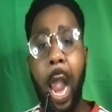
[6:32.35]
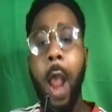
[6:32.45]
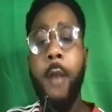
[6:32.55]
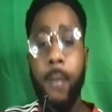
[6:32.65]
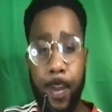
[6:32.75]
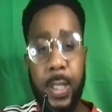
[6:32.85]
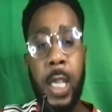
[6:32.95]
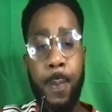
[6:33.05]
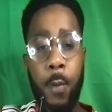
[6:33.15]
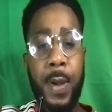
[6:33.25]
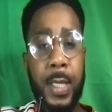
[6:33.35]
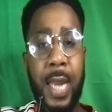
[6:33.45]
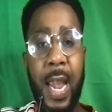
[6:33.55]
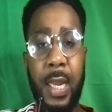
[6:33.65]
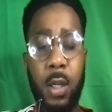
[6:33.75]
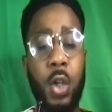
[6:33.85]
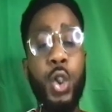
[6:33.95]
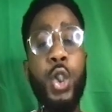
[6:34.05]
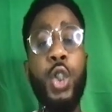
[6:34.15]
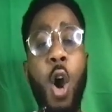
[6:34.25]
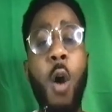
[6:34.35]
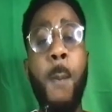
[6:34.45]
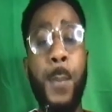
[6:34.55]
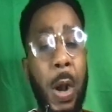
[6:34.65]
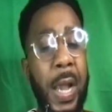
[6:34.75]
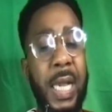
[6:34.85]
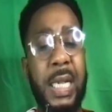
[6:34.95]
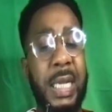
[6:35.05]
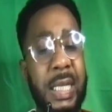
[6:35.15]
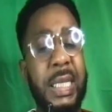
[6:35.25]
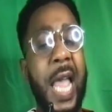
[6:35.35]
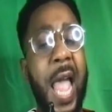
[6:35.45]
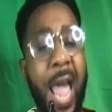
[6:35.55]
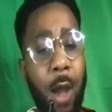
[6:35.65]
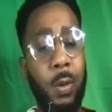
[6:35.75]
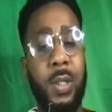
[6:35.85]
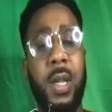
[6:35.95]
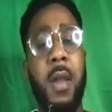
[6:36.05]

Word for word: and remember to keep it red united because your boy is out.